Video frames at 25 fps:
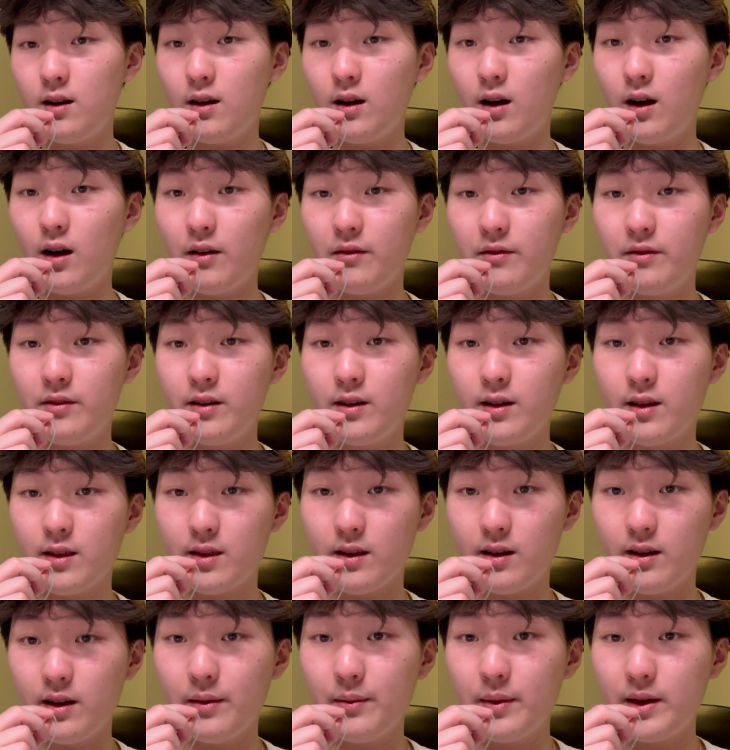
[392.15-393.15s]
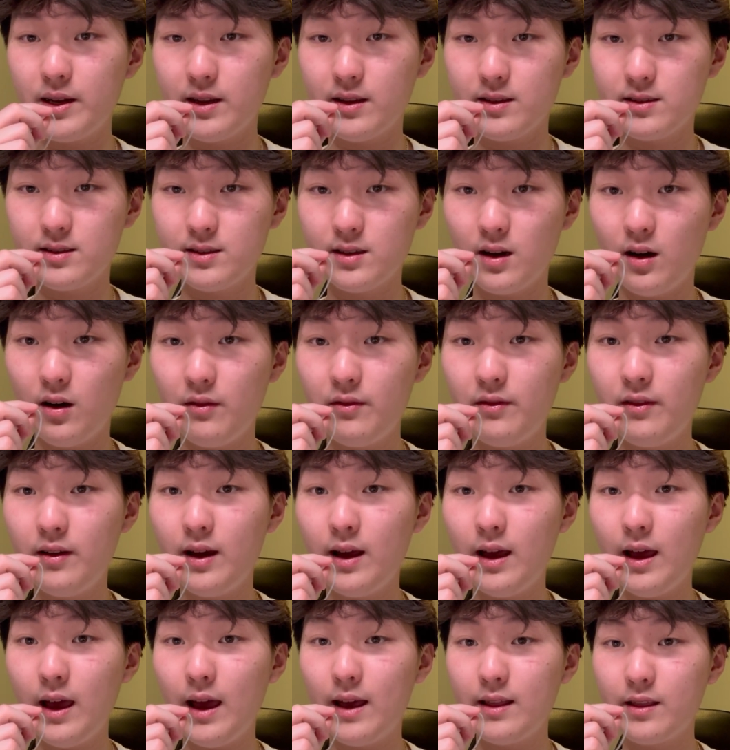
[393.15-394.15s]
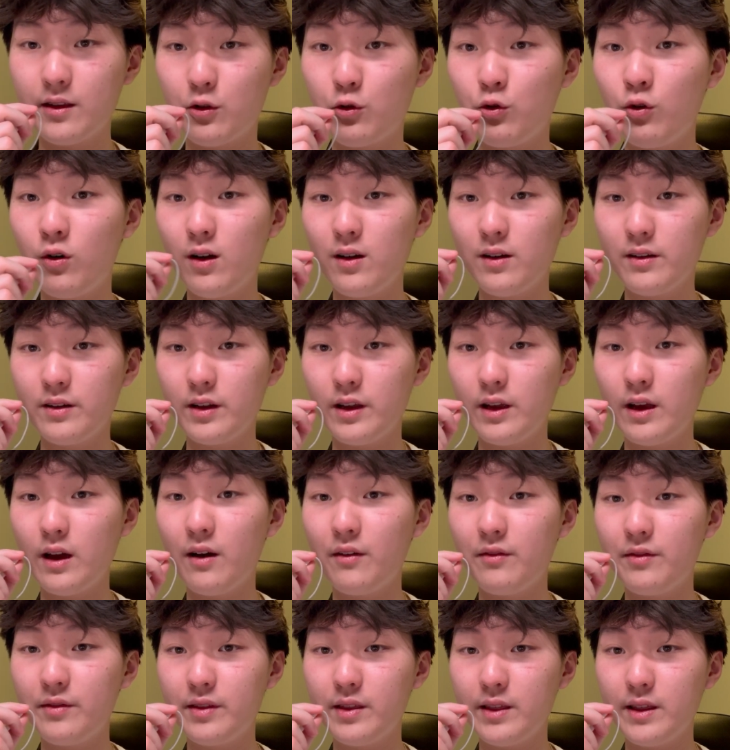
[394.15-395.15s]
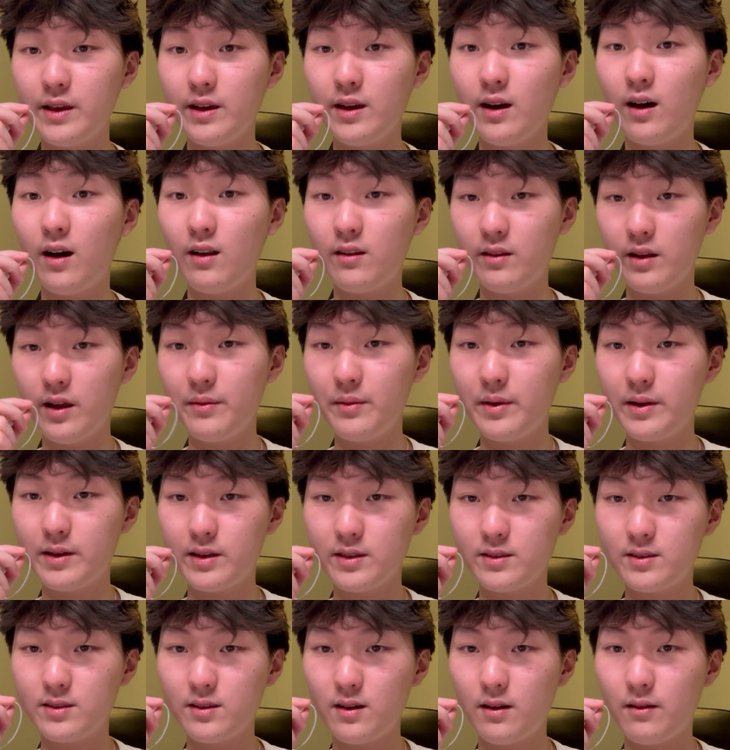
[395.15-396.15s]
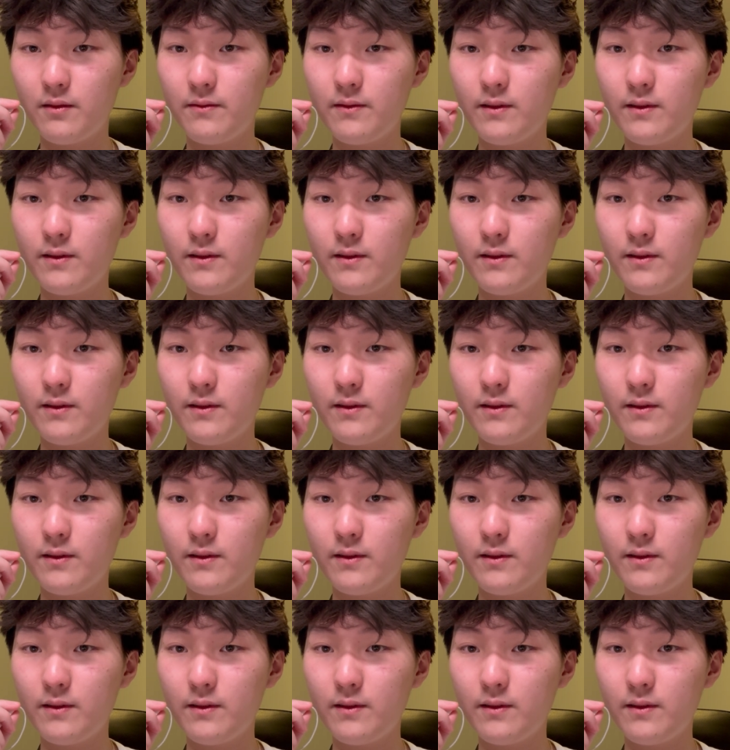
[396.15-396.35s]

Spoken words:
of the limited self and the quality of the unlimited self,